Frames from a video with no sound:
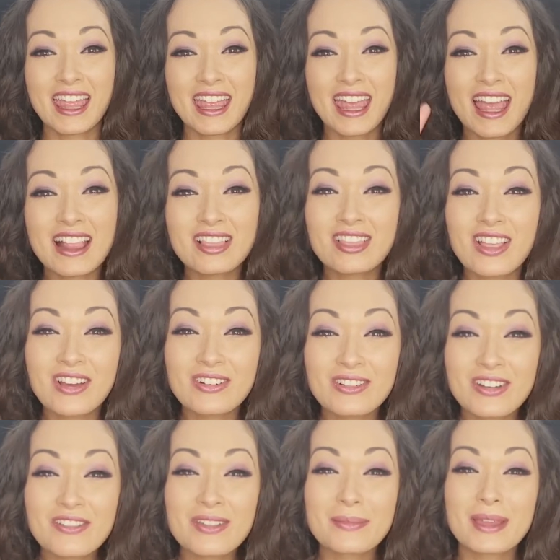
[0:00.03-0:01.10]
Hello
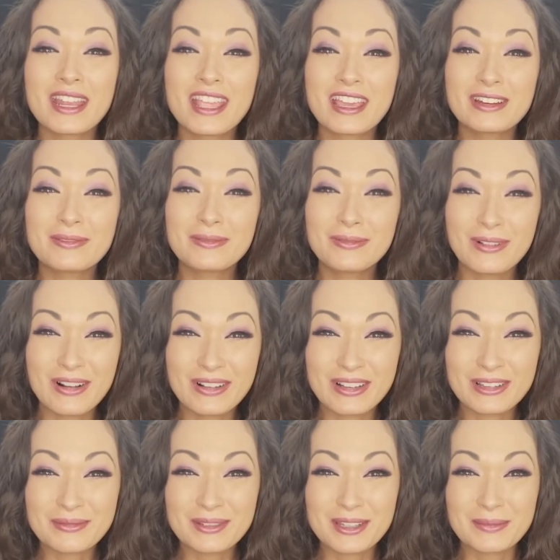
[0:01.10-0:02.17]
everybody and
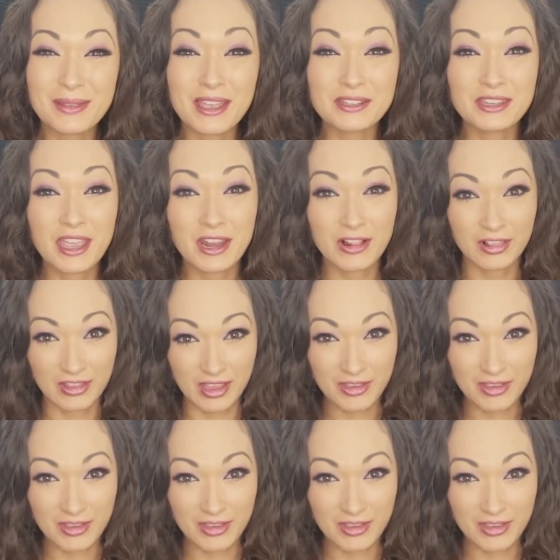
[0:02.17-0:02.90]
welcome to my channel.